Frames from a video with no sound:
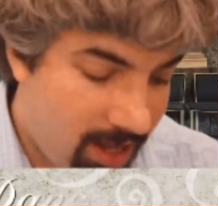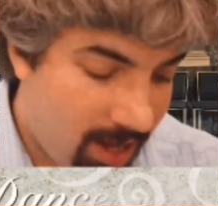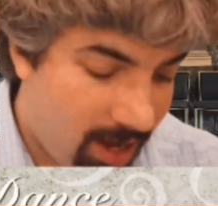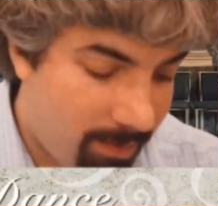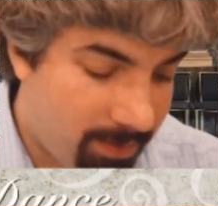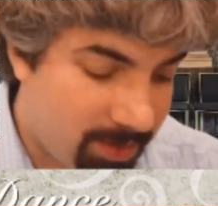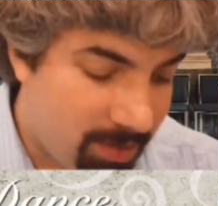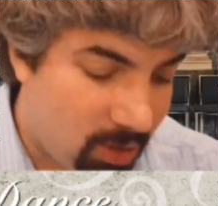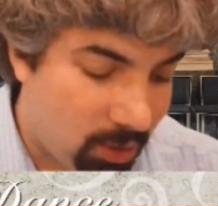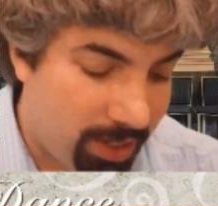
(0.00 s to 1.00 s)
Some of
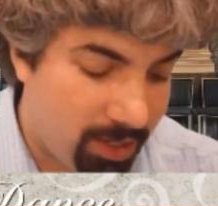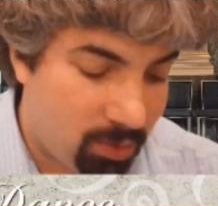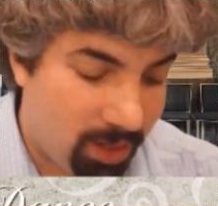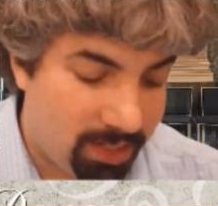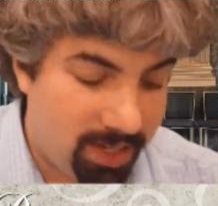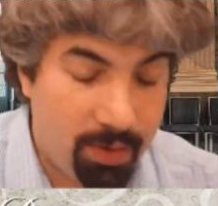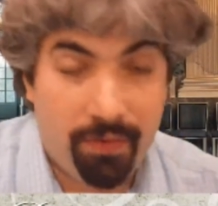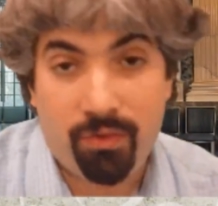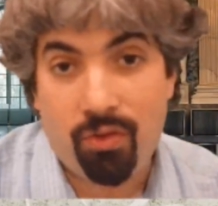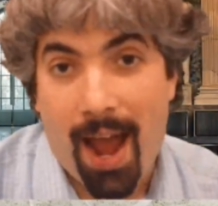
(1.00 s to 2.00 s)
the earliest ones that
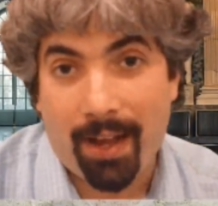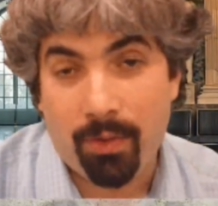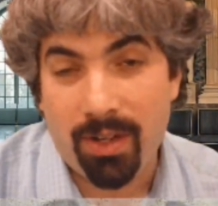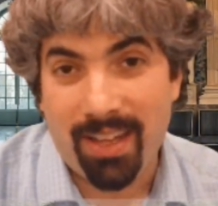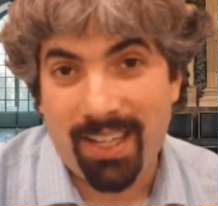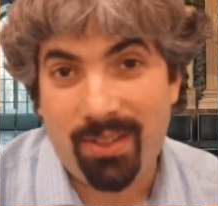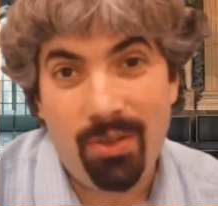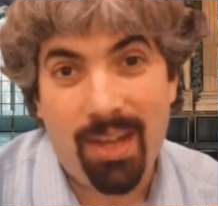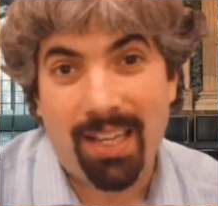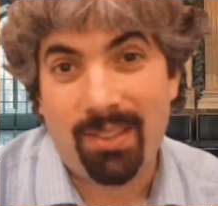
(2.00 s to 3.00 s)
we've tracked were in like
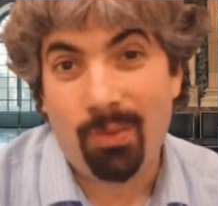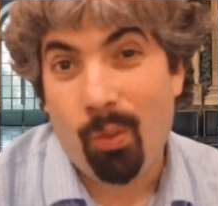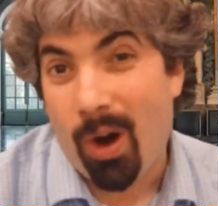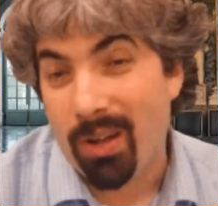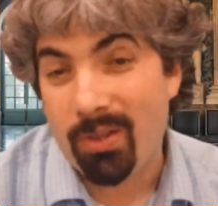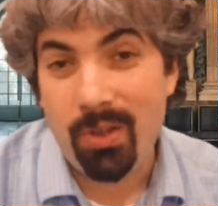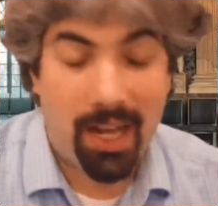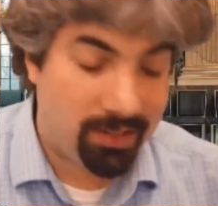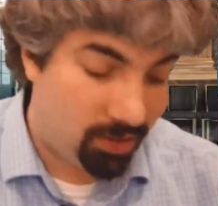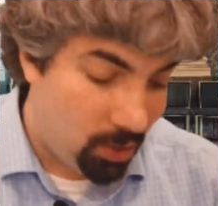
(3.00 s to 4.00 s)
2001 or
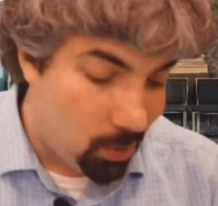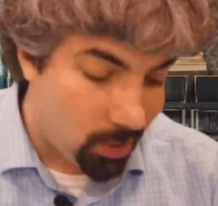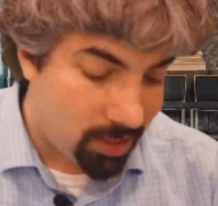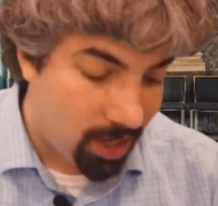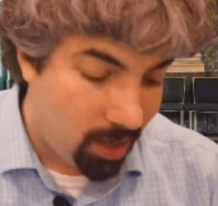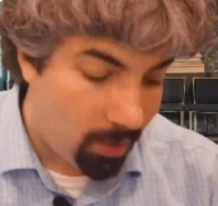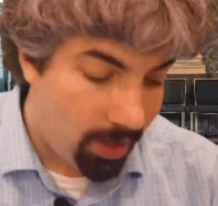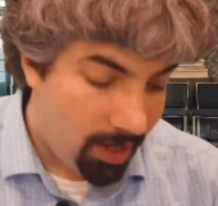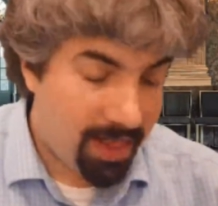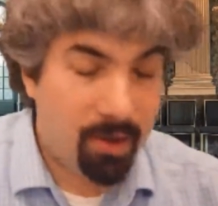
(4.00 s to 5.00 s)
2002 or so.
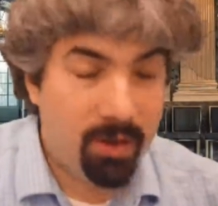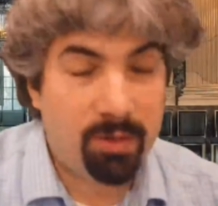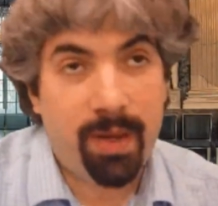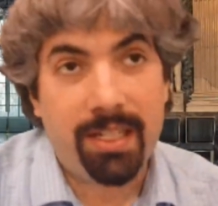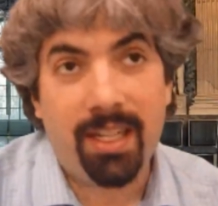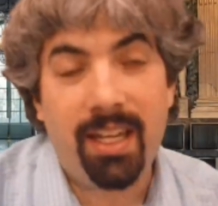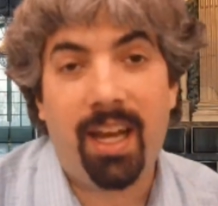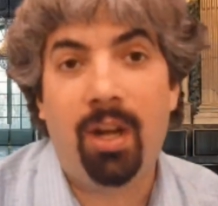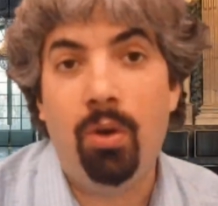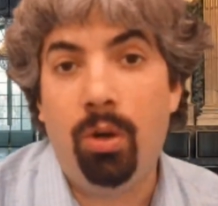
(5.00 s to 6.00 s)
It was basically
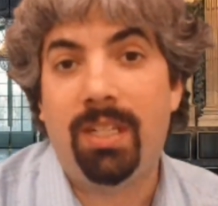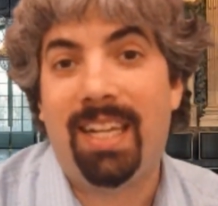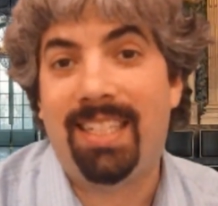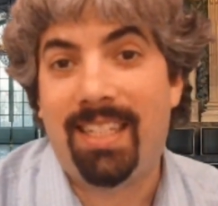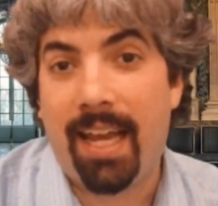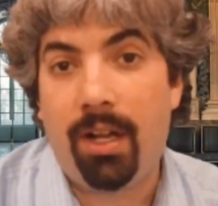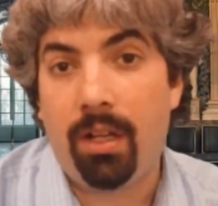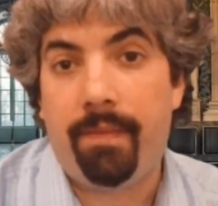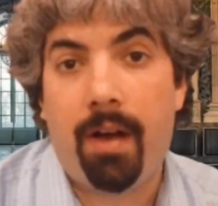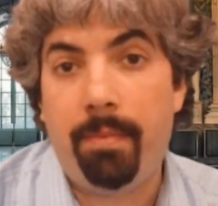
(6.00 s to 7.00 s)
like Google was on a
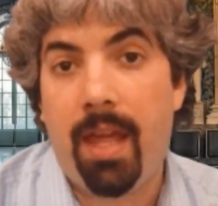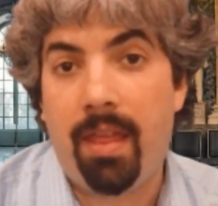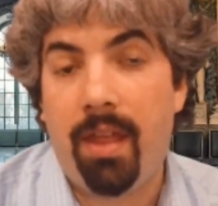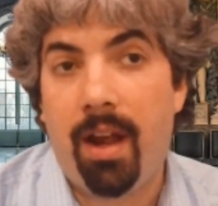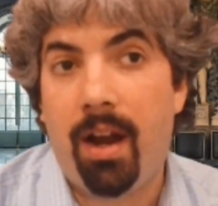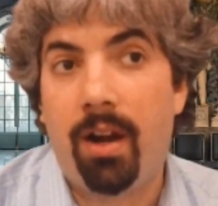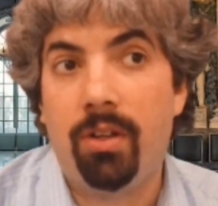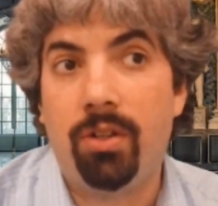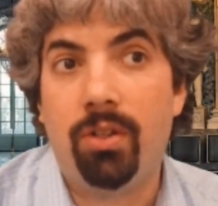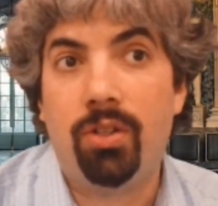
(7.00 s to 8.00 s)
cycle of updating their
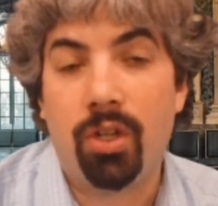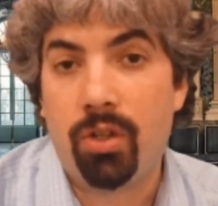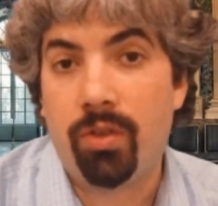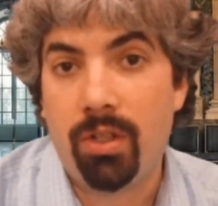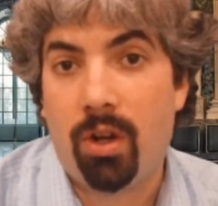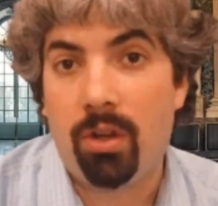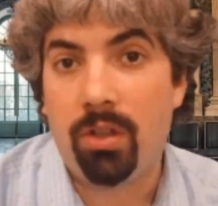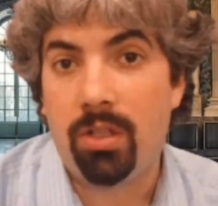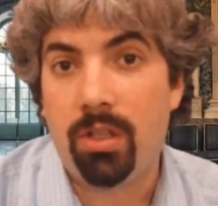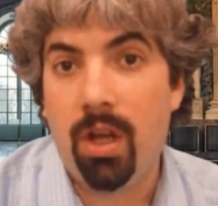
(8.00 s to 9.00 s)
search
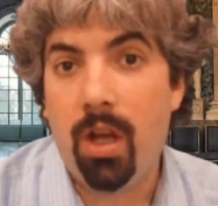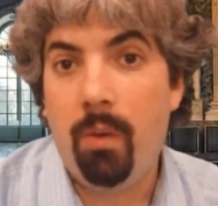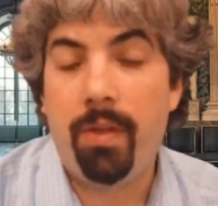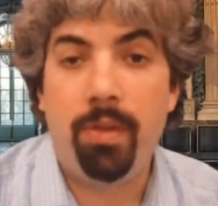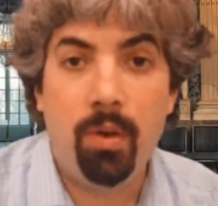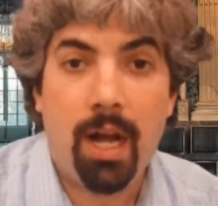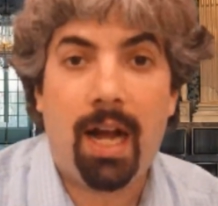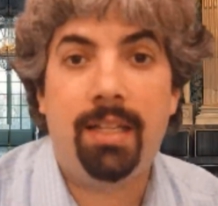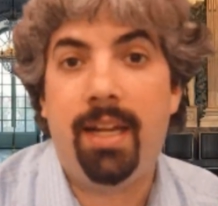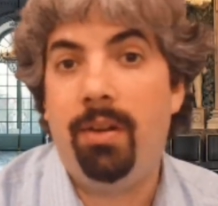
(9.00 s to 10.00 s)
results with new
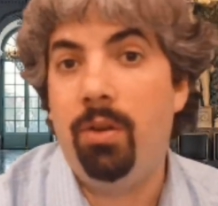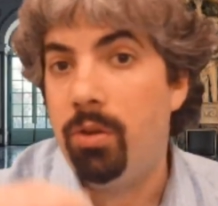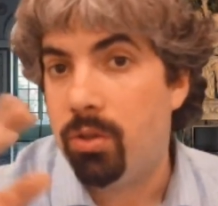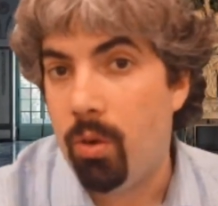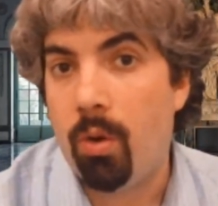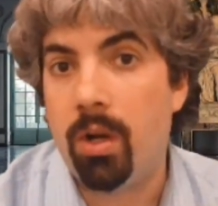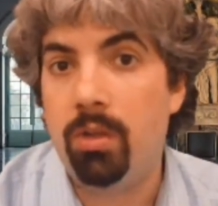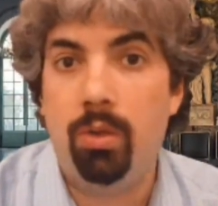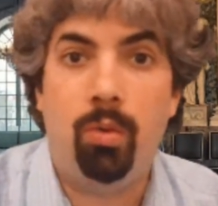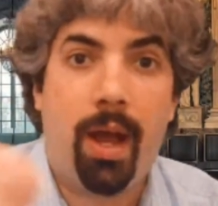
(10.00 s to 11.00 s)
content, new scores,
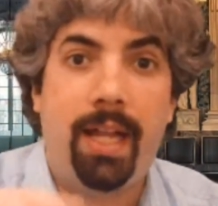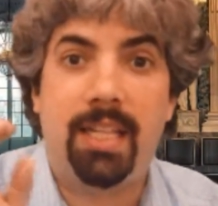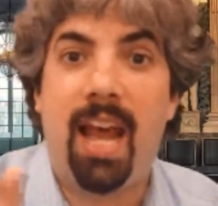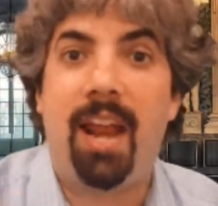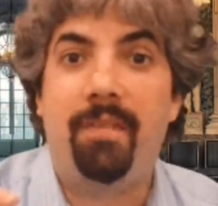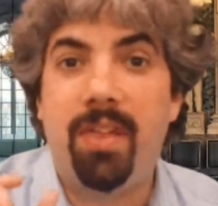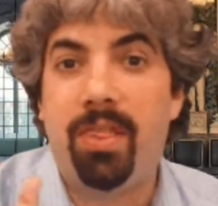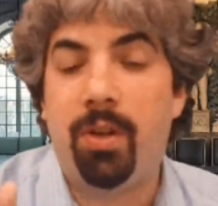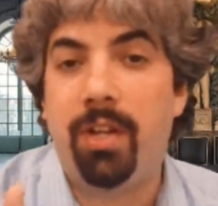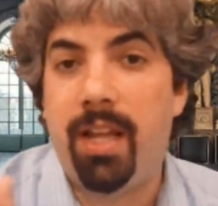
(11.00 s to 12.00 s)
new weights at every
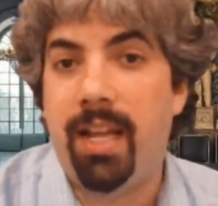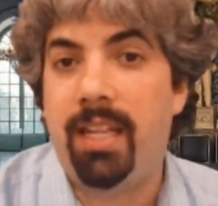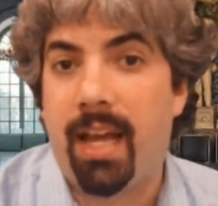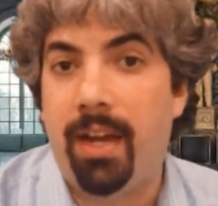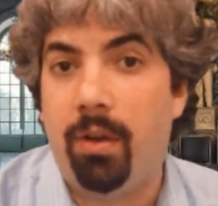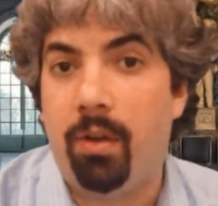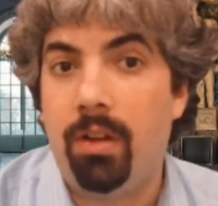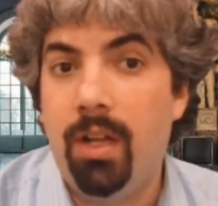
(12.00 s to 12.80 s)
30-day cycle.